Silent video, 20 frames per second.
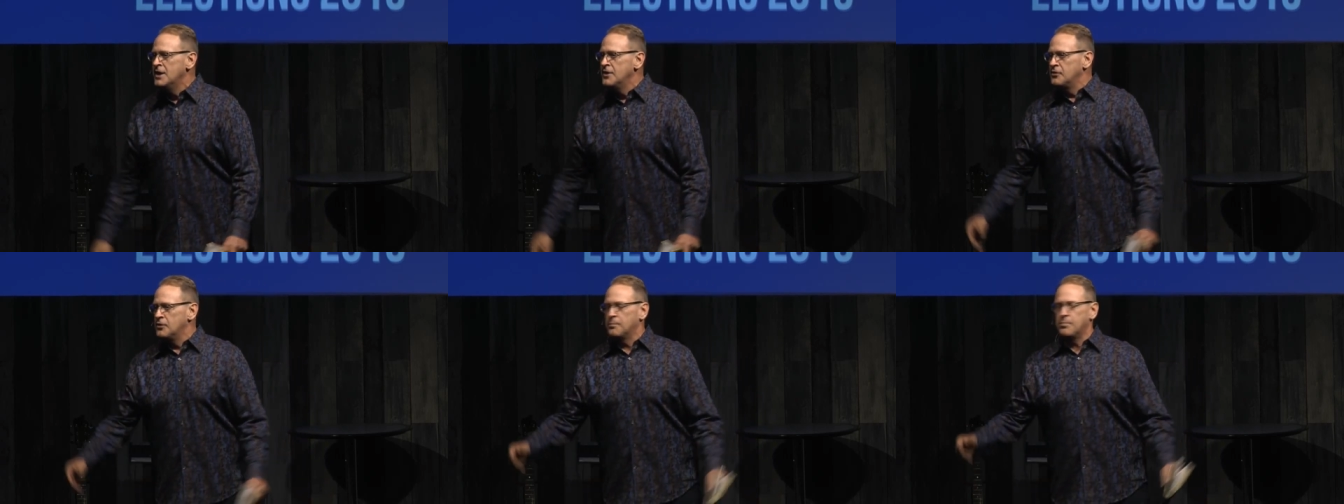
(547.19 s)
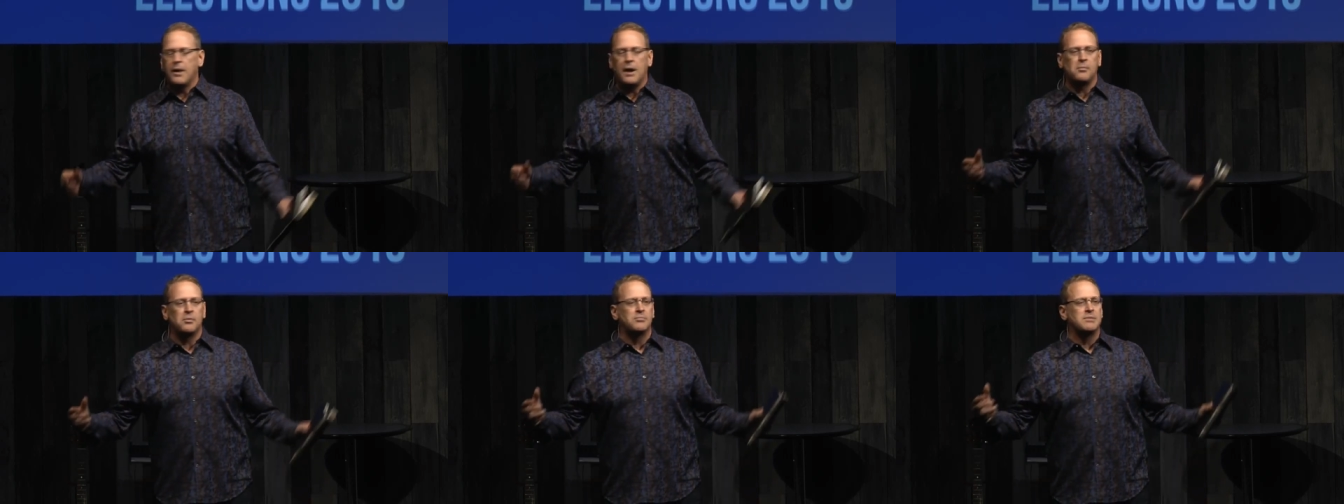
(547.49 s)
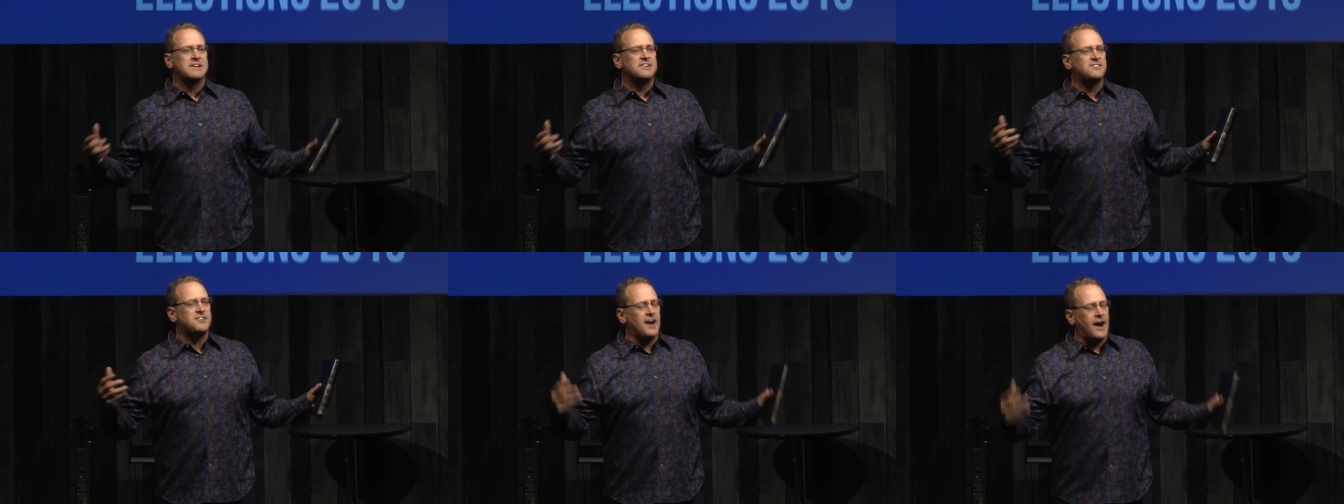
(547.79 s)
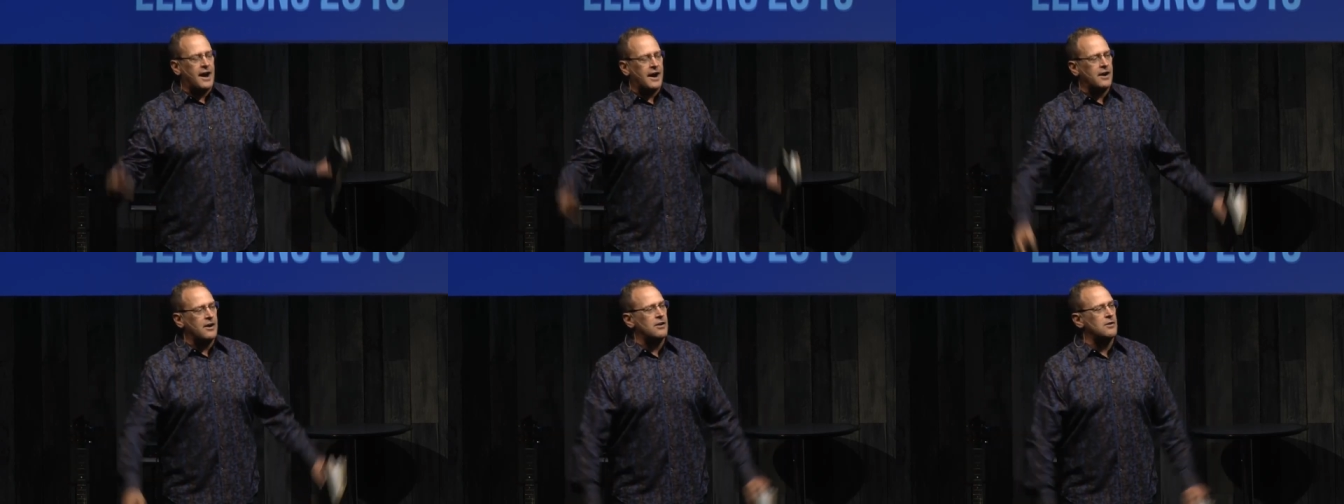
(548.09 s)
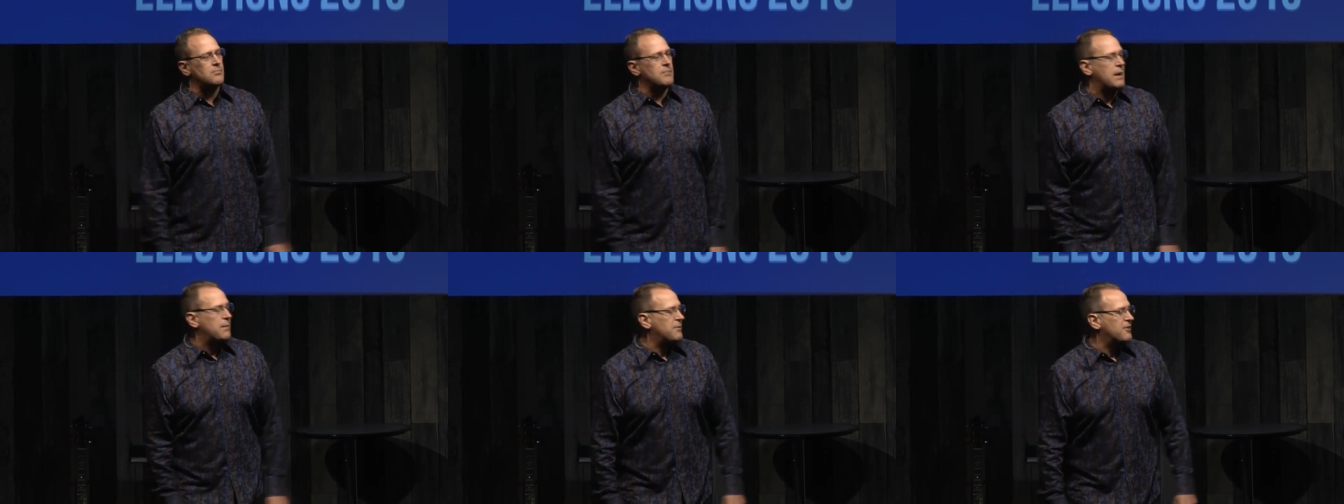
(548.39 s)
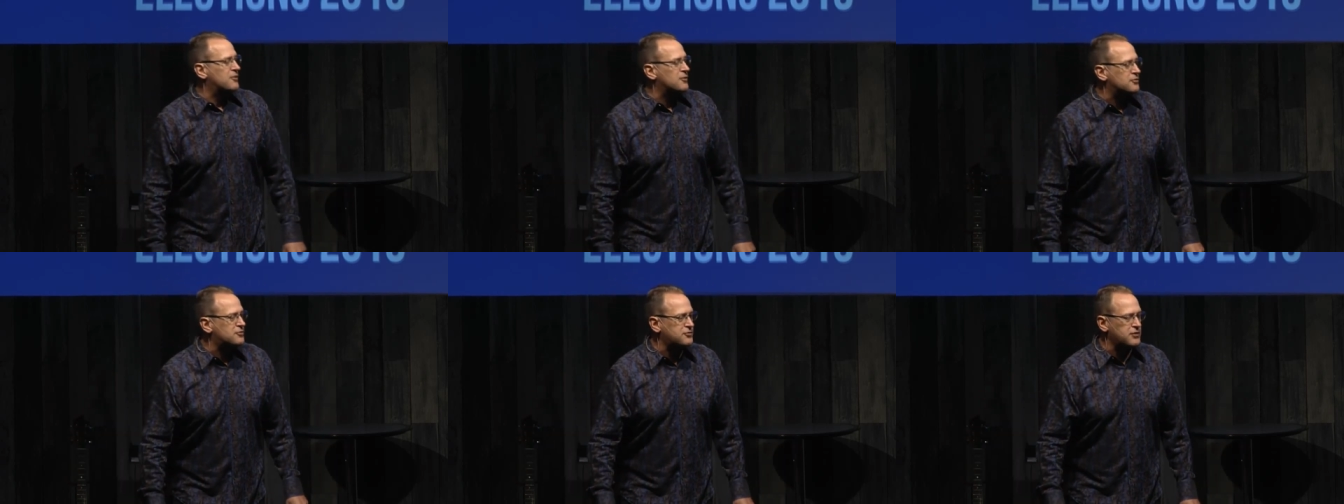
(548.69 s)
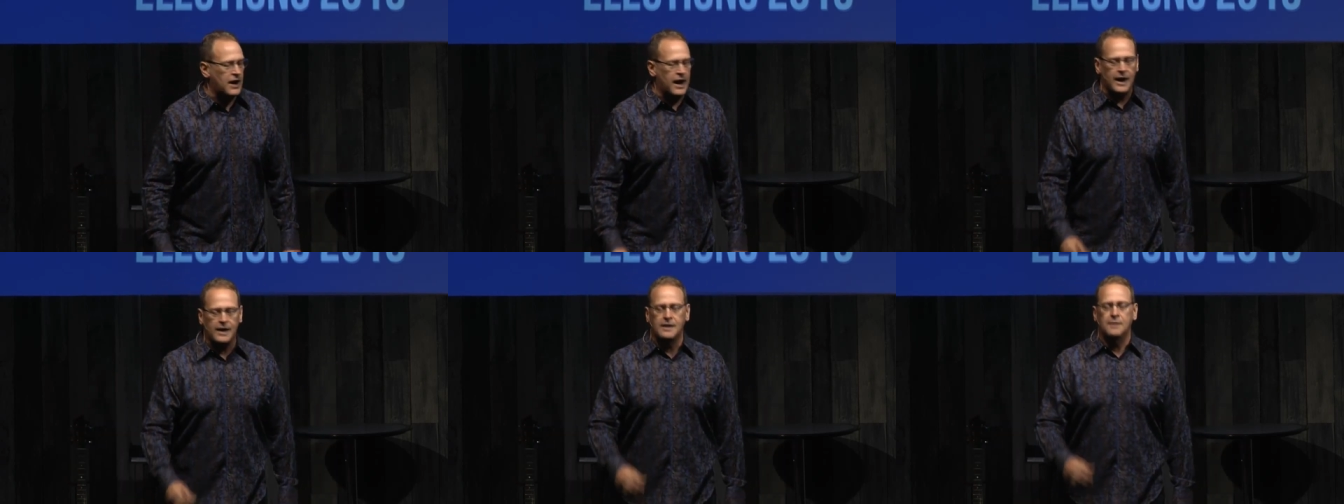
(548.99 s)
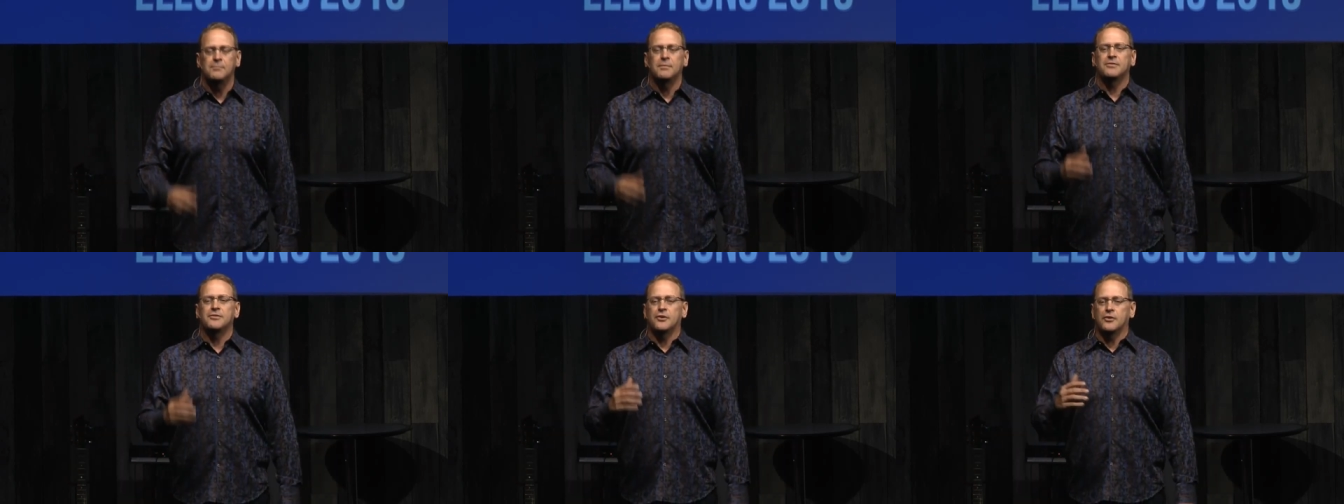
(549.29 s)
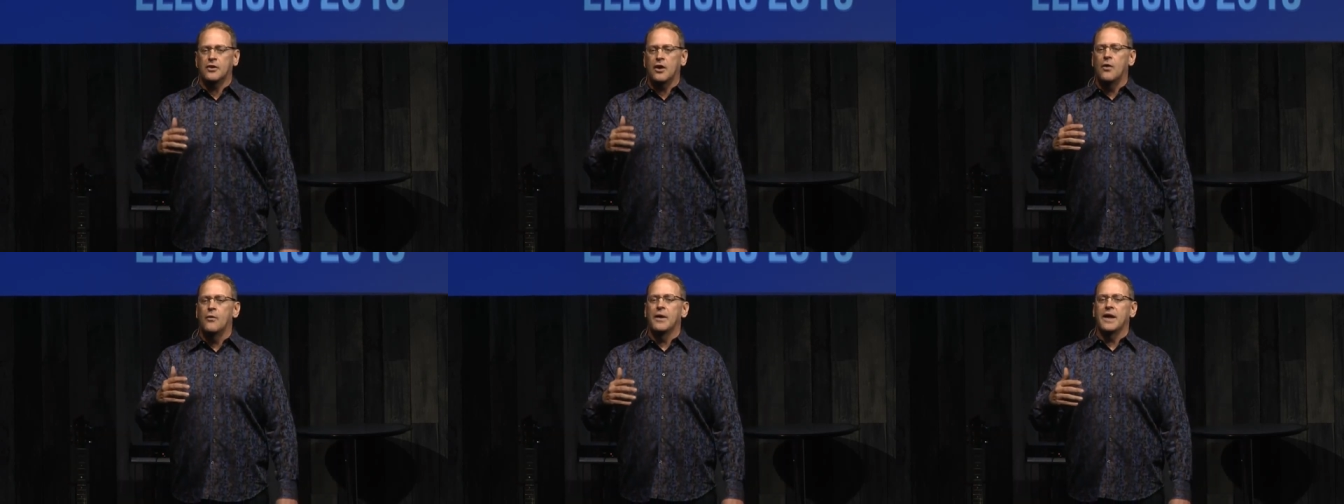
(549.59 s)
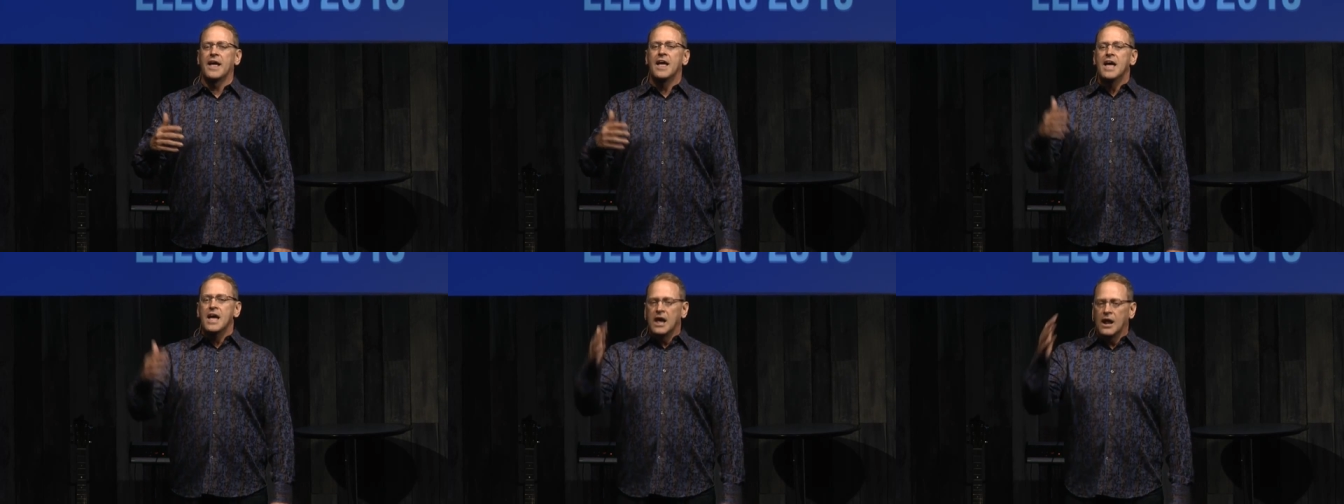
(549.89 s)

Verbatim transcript: they're probably tired, maybe they're silent, but they're going.